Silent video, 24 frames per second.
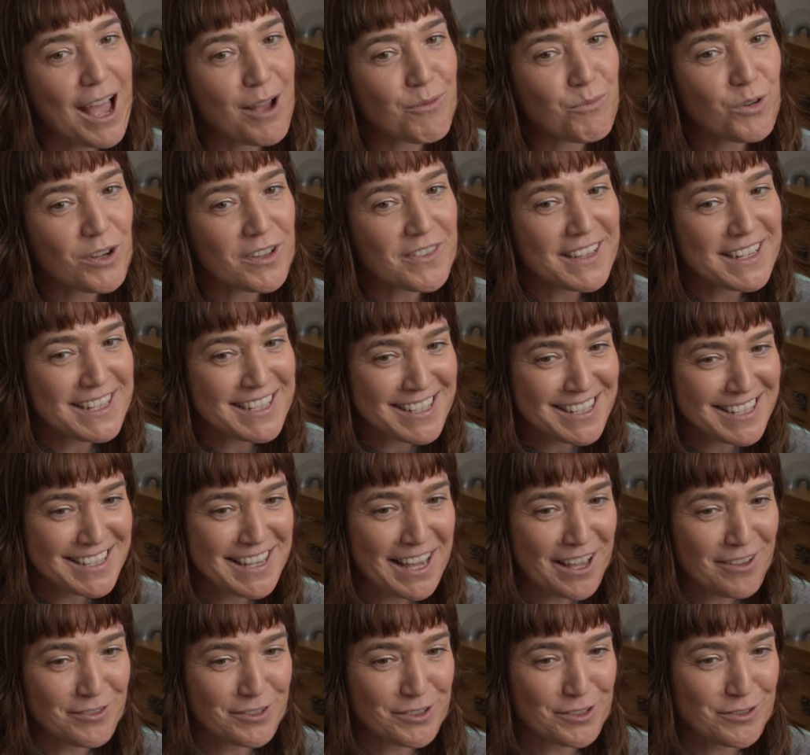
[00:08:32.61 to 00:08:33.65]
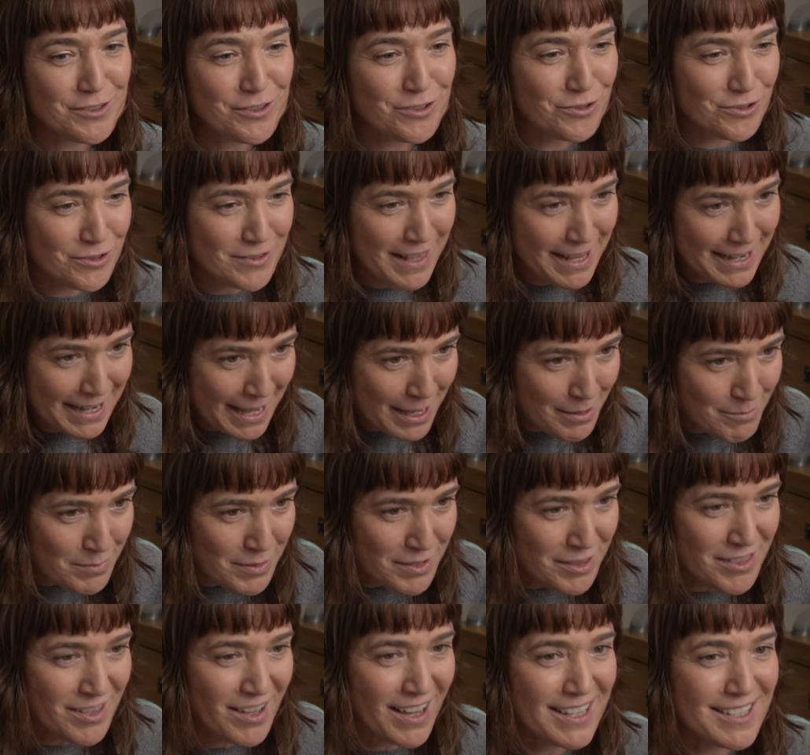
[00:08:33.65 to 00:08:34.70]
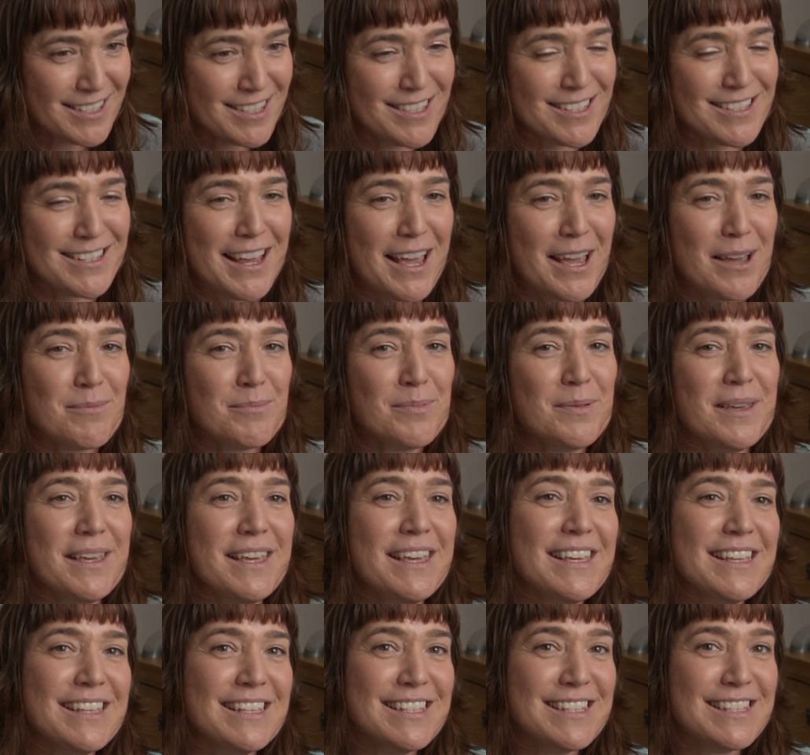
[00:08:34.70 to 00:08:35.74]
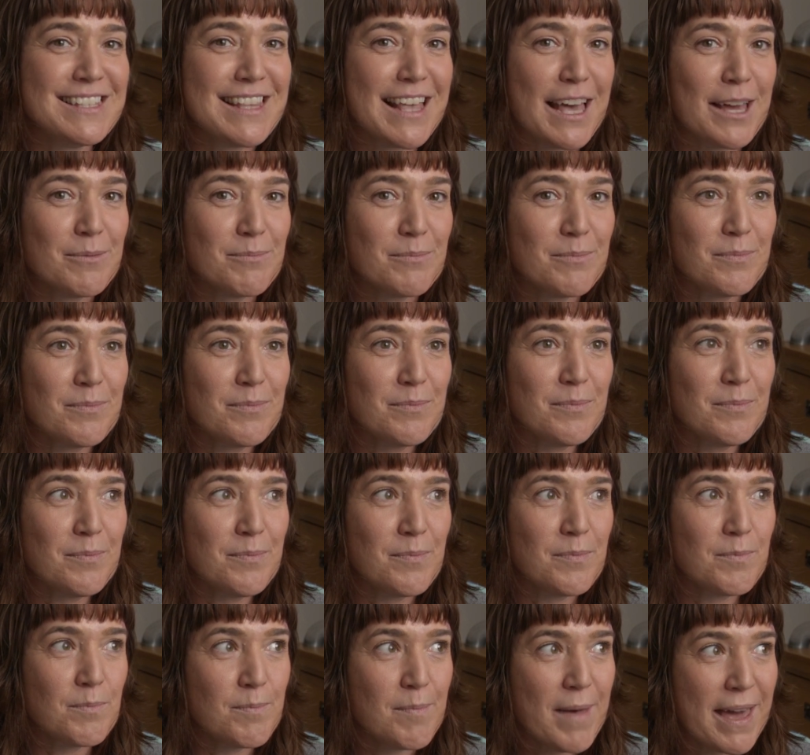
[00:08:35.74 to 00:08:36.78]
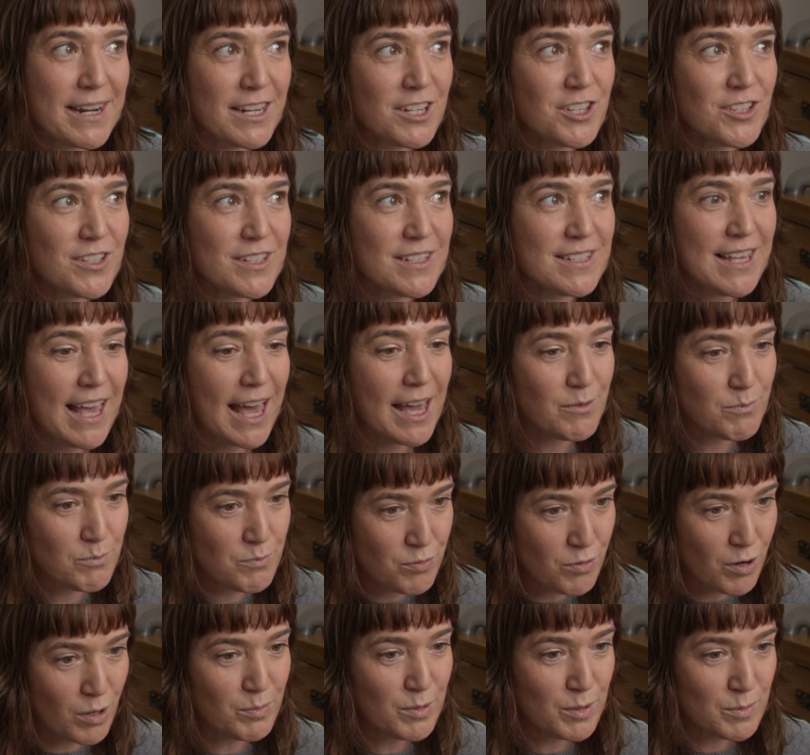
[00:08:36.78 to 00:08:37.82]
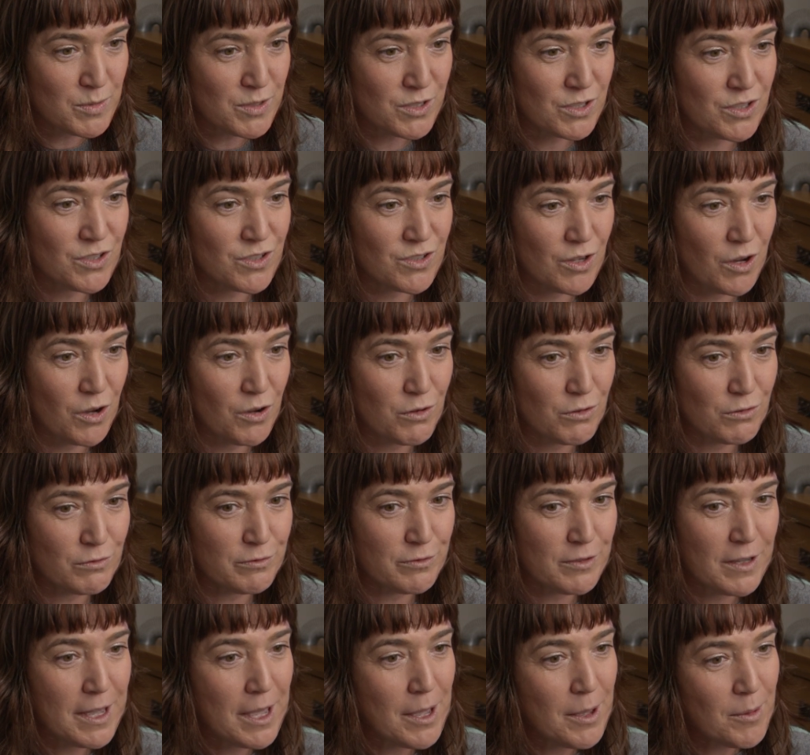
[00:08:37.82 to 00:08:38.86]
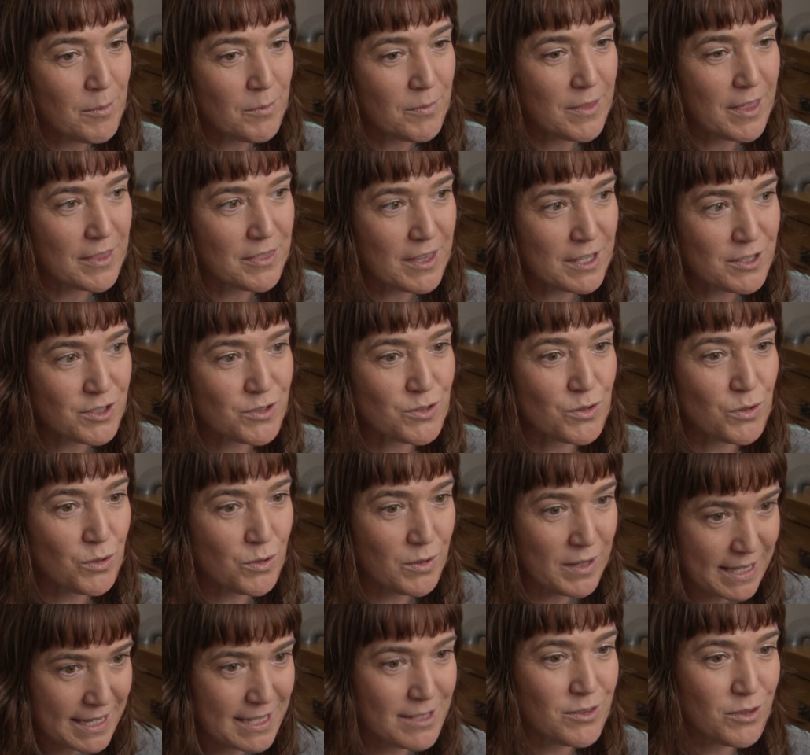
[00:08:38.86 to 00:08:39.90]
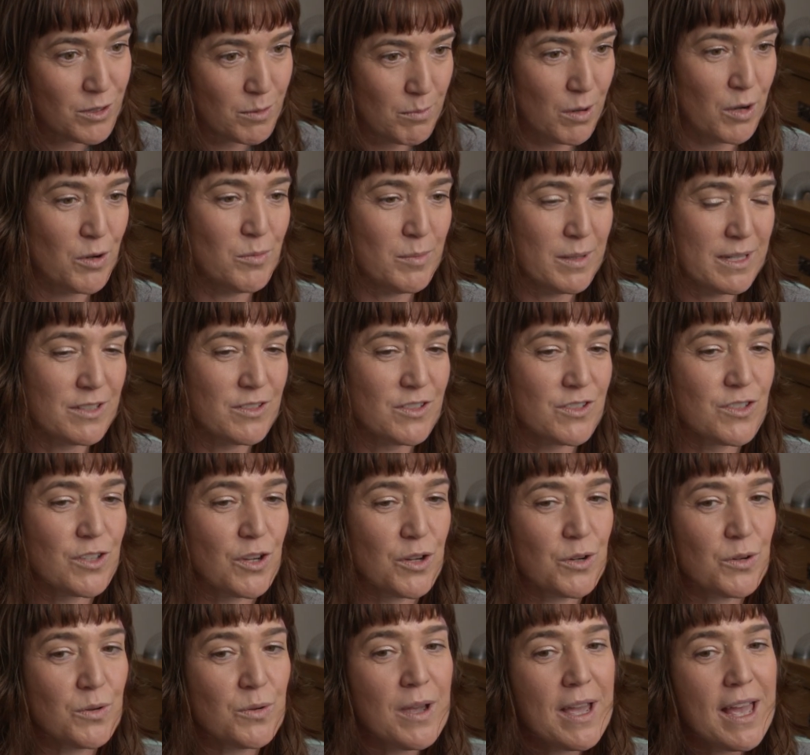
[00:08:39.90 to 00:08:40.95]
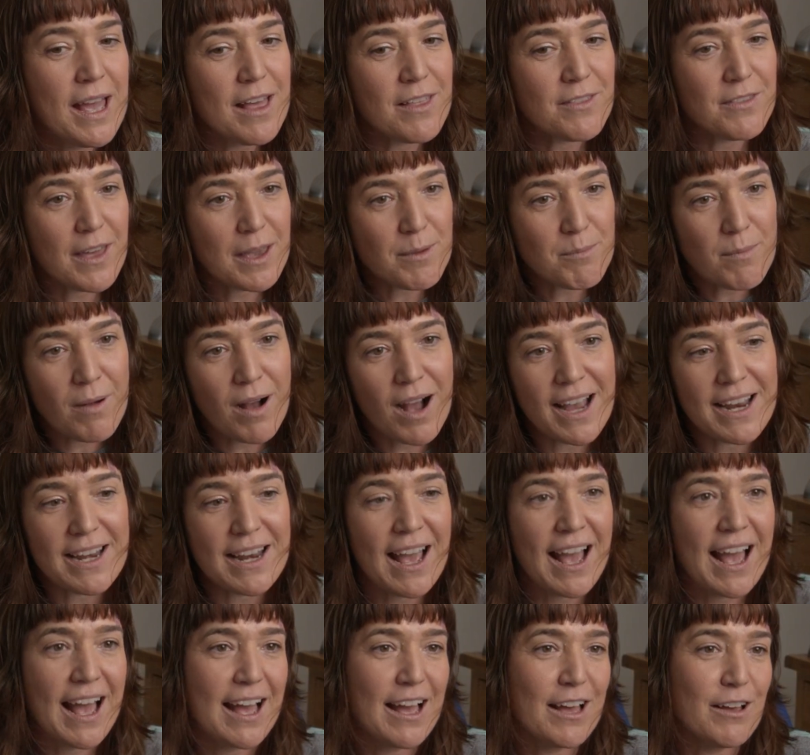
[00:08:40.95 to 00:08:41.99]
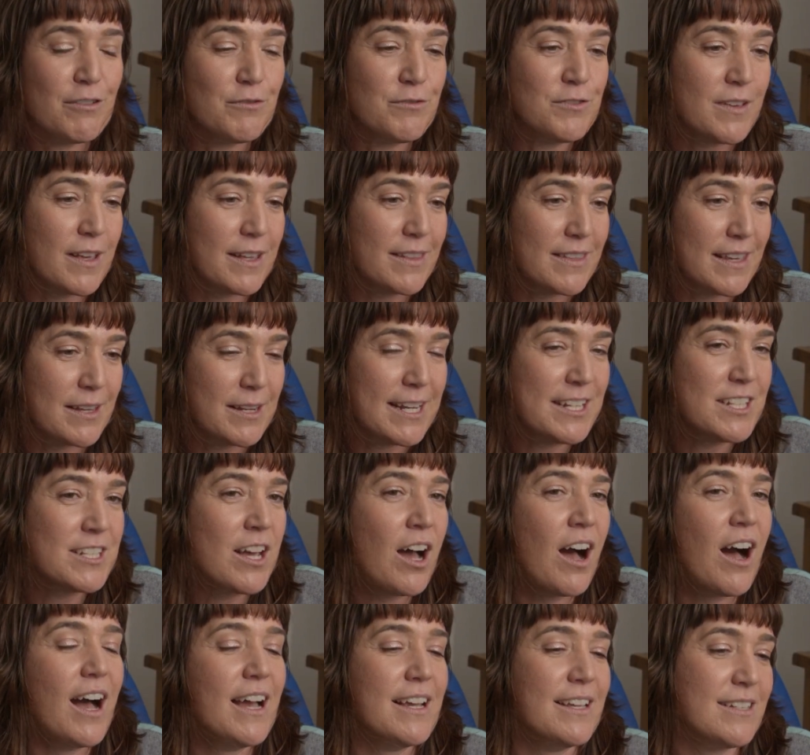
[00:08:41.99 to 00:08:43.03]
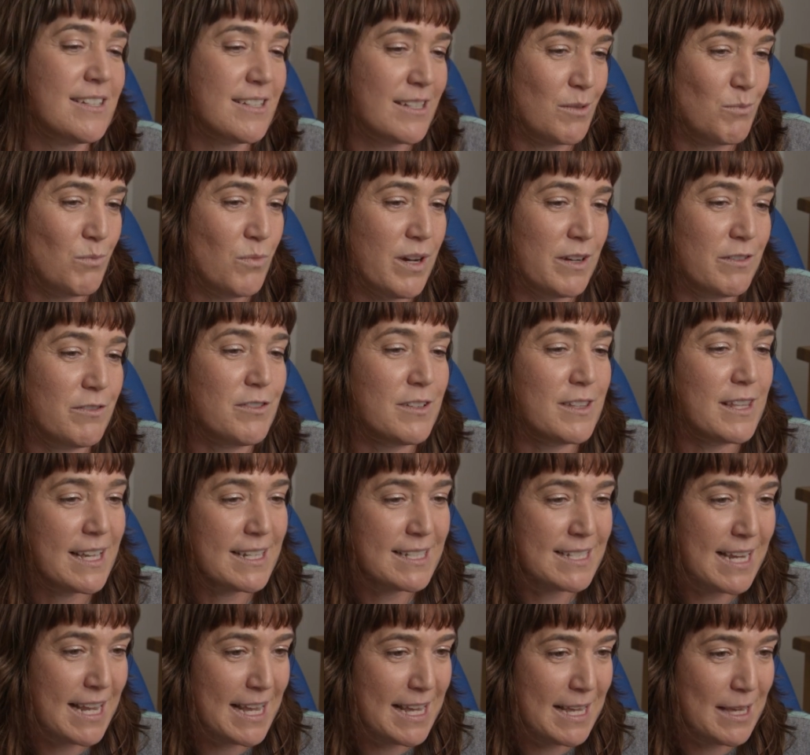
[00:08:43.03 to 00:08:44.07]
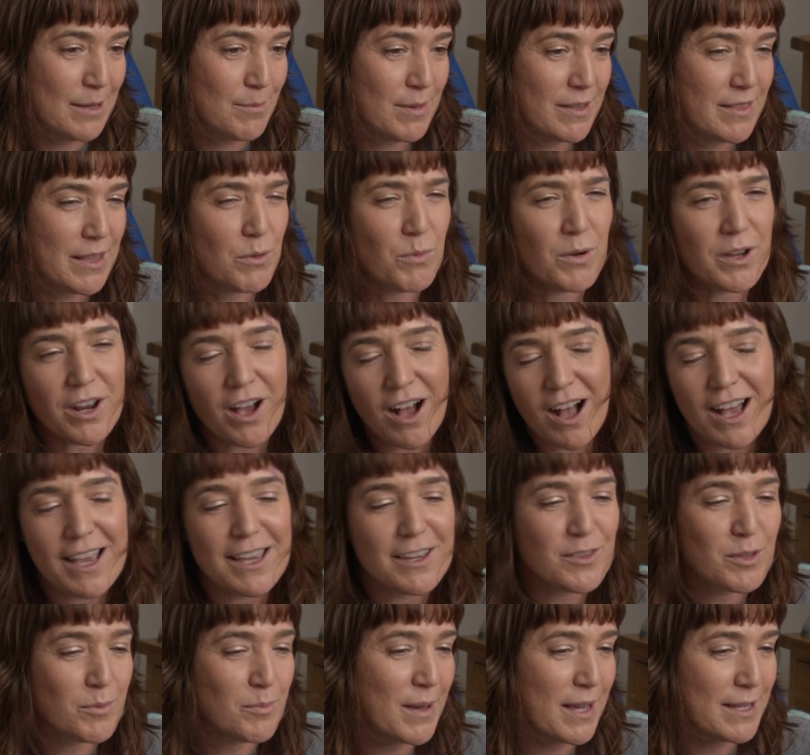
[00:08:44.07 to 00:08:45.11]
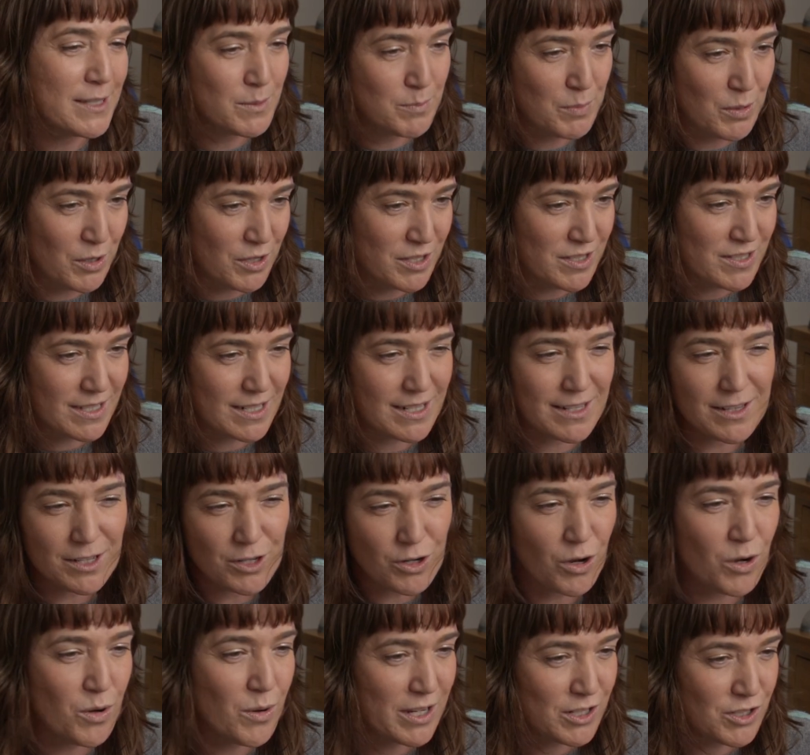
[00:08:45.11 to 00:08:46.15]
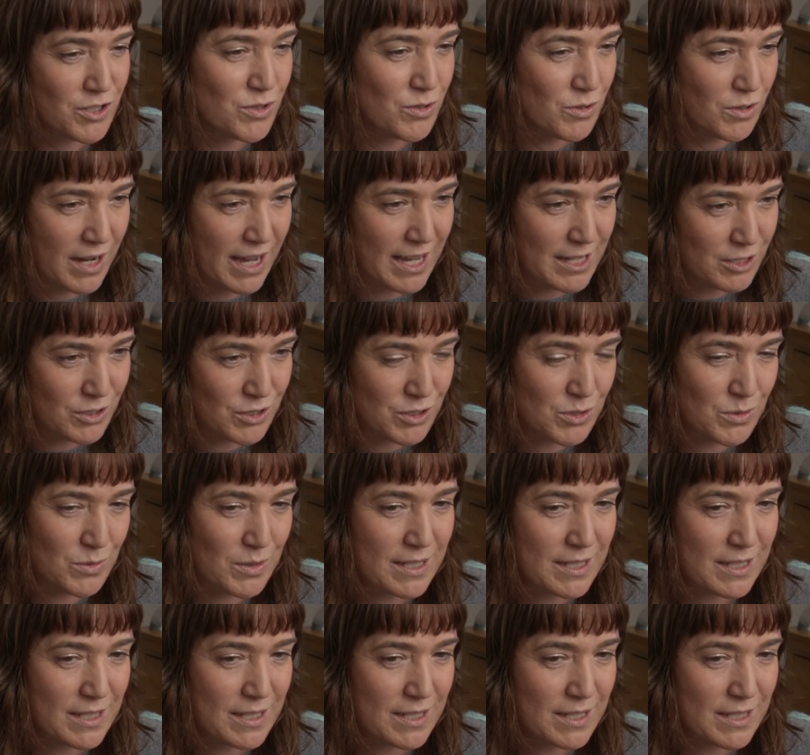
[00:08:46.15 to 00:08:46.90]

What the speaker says: And what they discovered through that empathize step is that managers had problems to solve that they saw in the moment. So they need to hire someone for their team and they want to hire the best person and they're not quite sure how to do